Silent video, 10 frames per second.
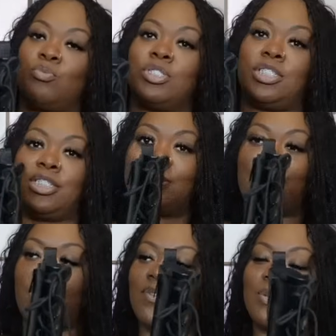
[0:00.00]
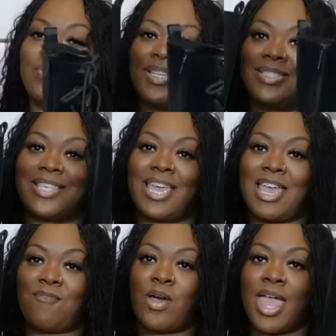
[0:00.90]
which is perfect because they
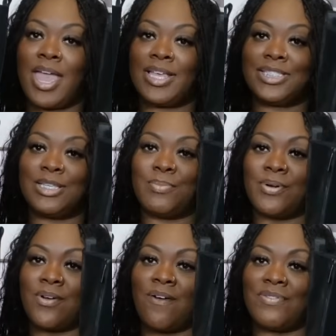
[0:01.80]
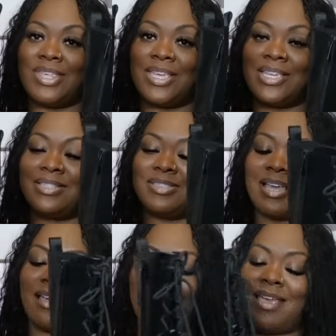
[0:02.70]
have a zipper on the
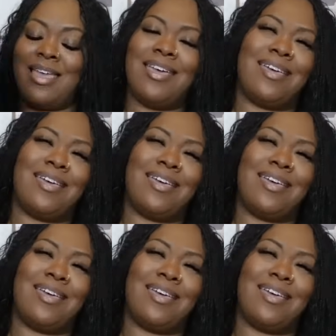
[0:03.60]
inside.